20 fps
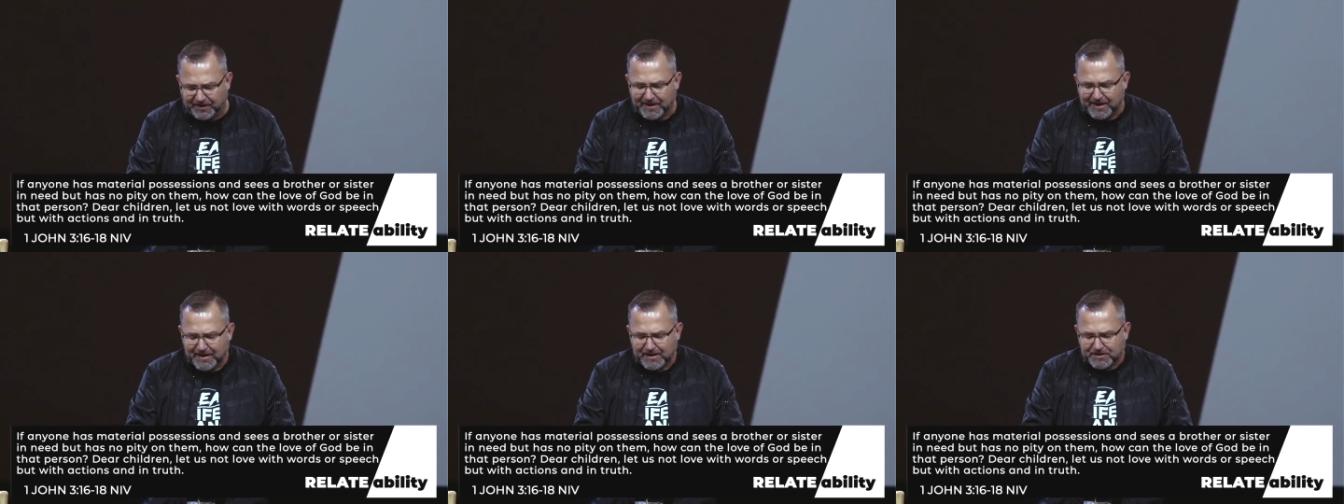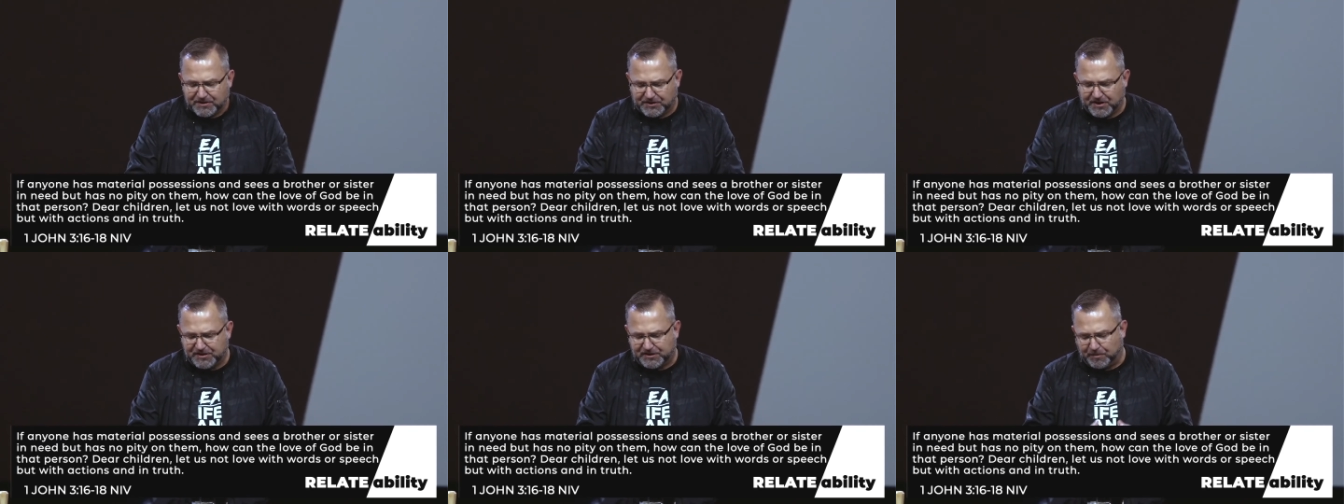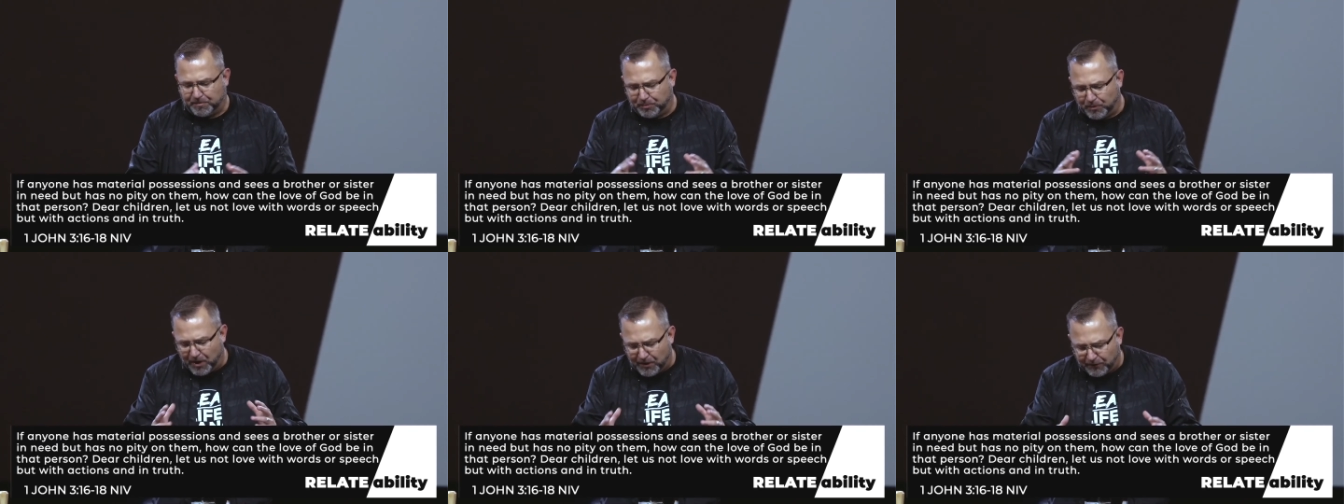sees a
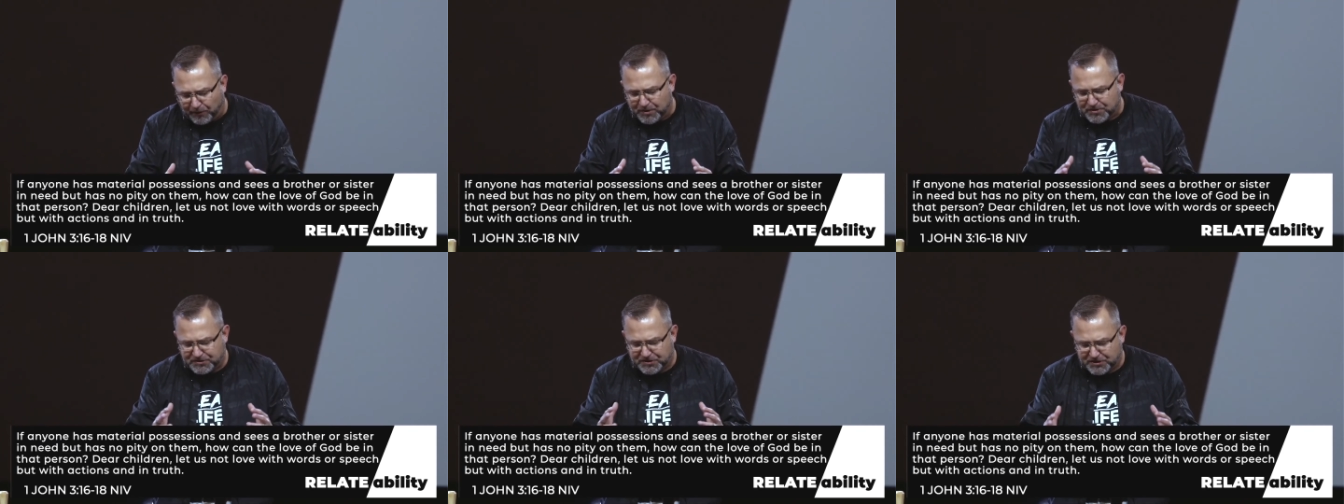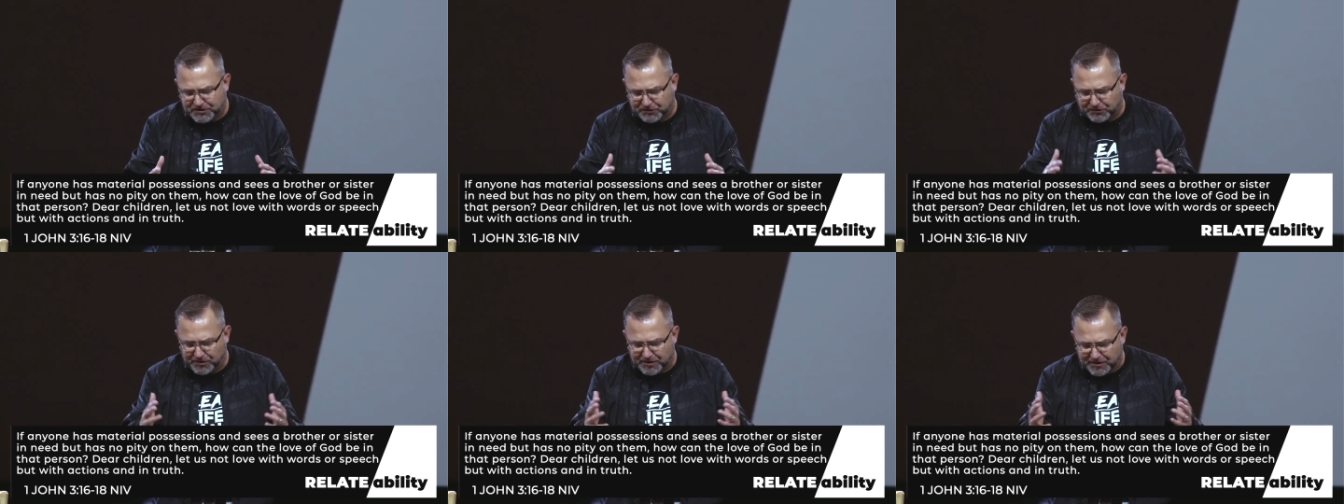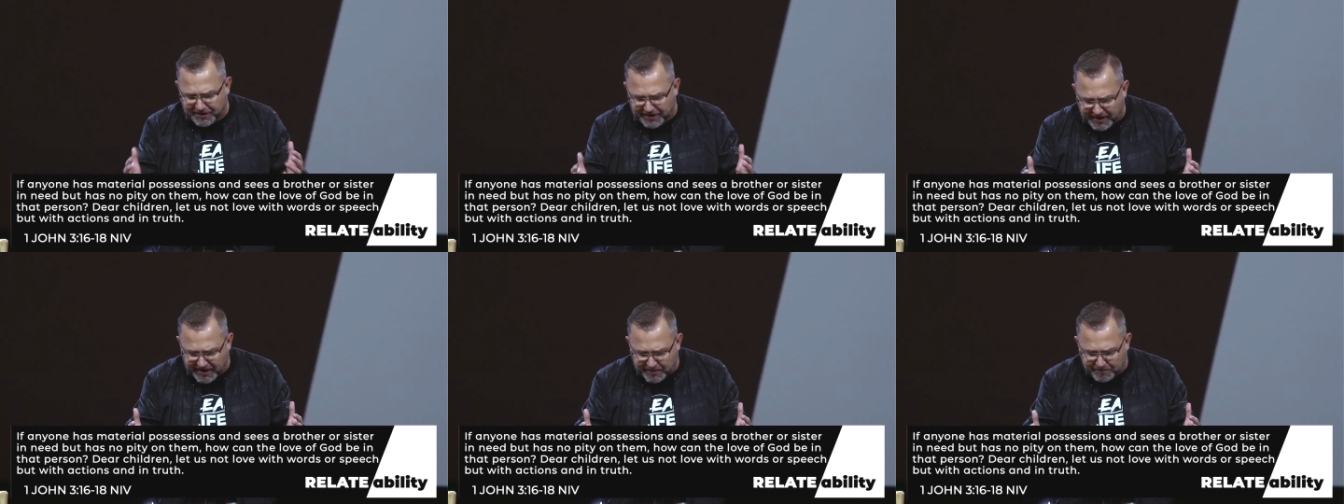brother or sister in
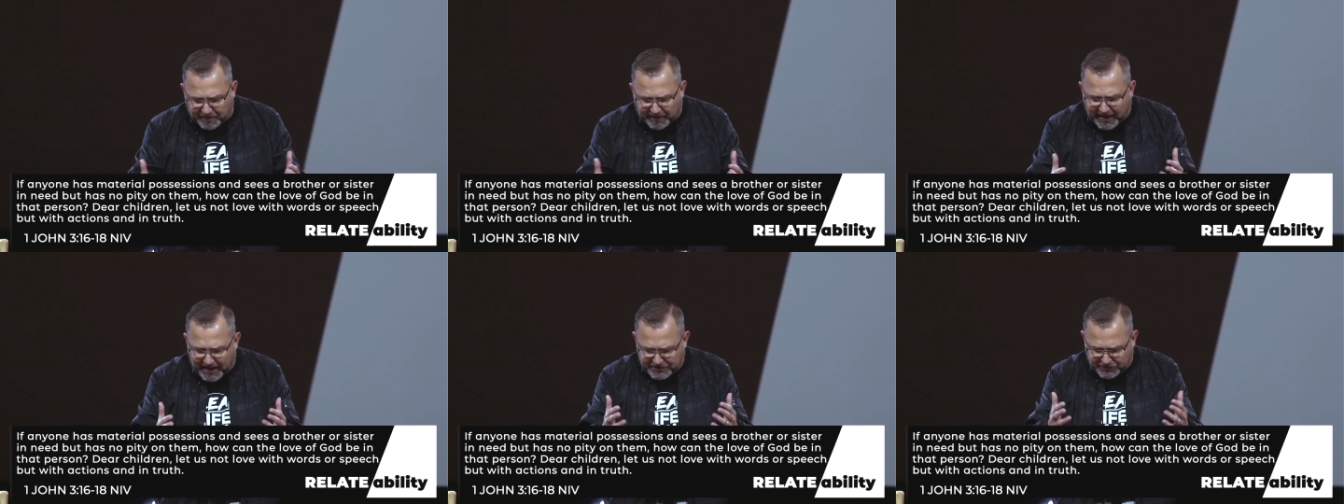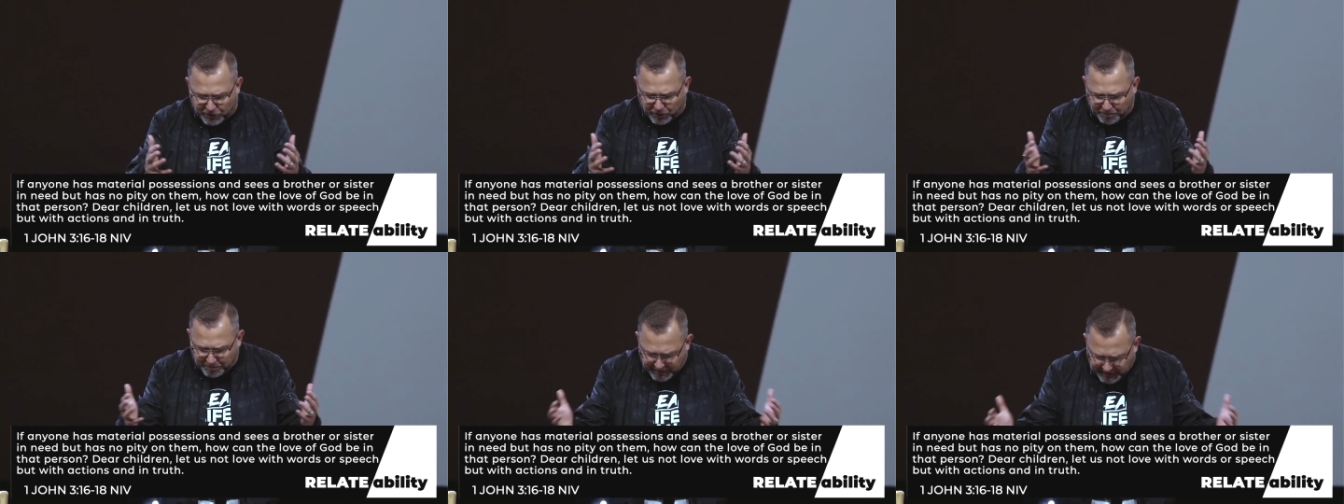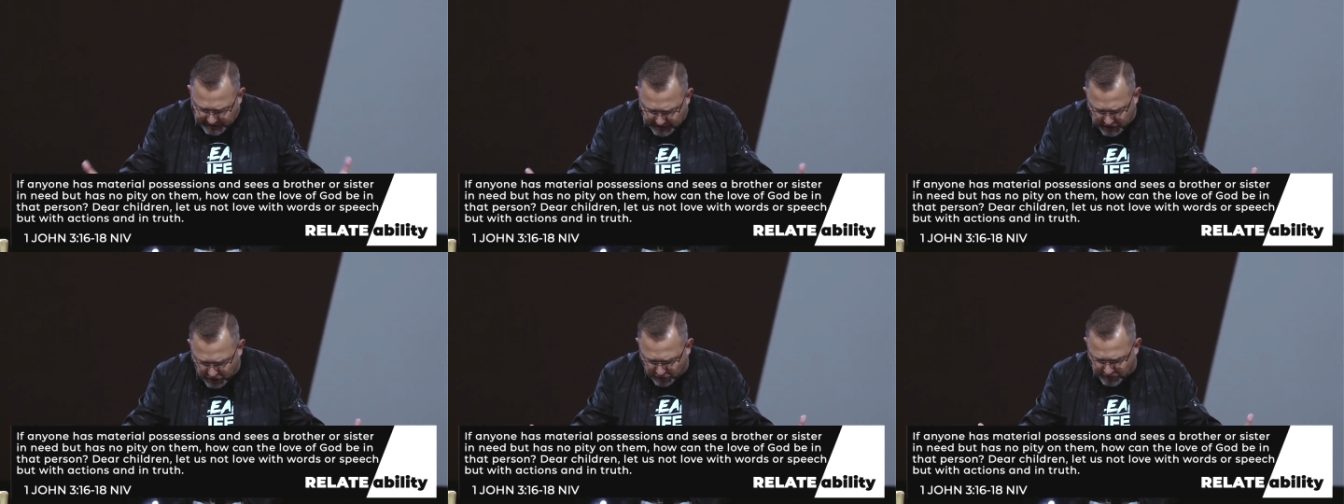need but has no
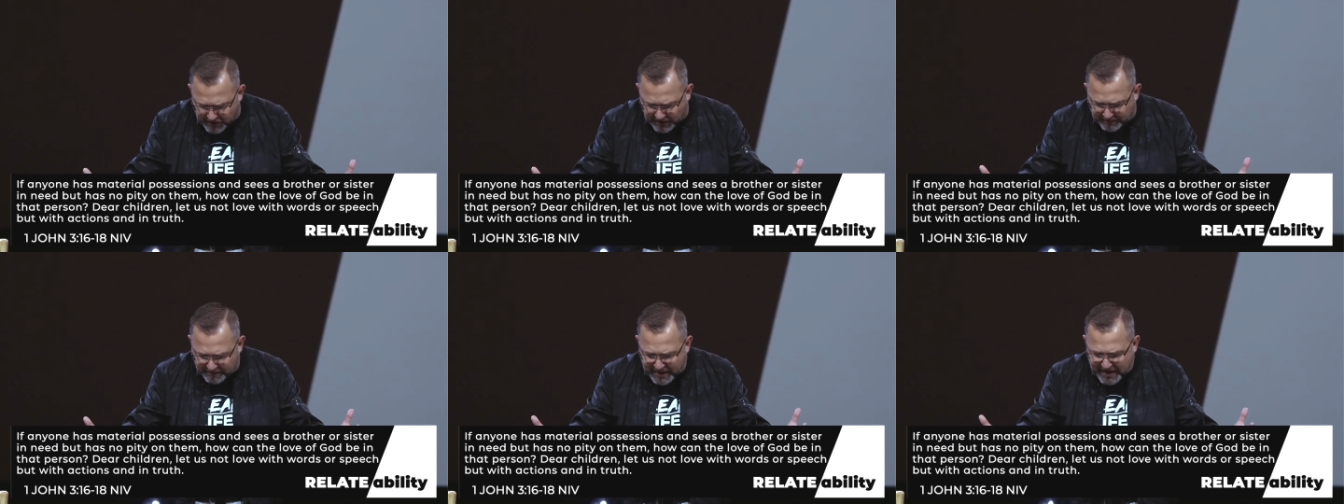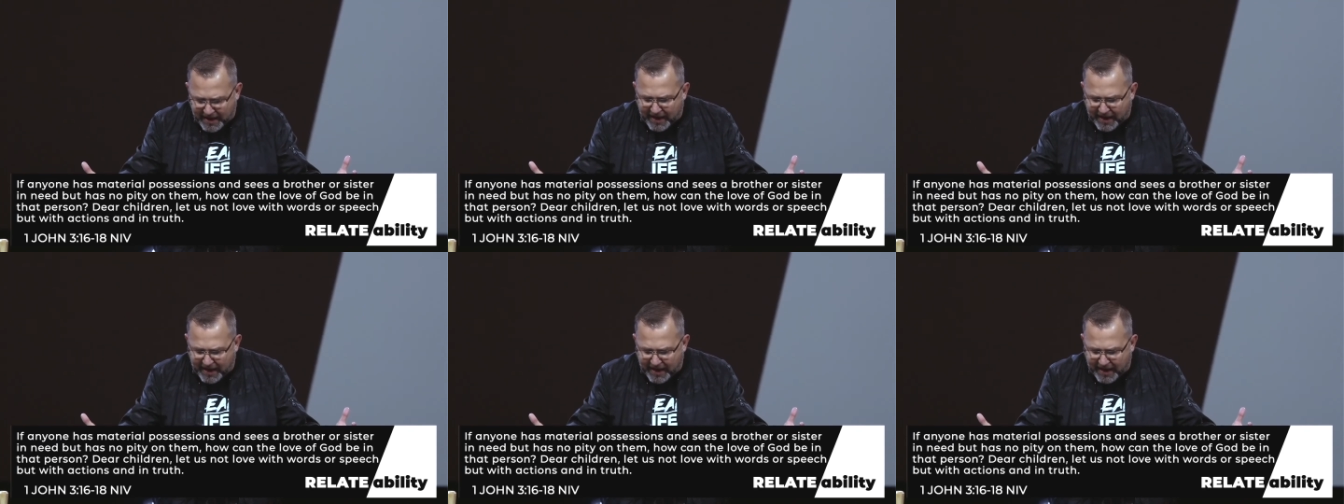pity on them,